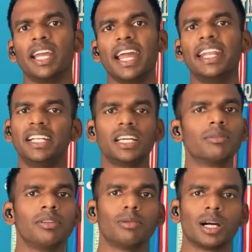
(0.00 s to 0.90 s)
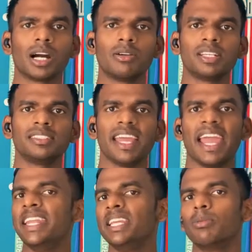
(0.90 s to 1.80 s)
An interval workout is
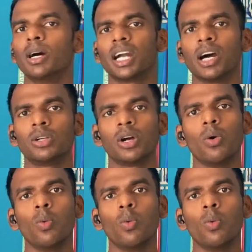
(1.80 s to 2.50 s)
any workout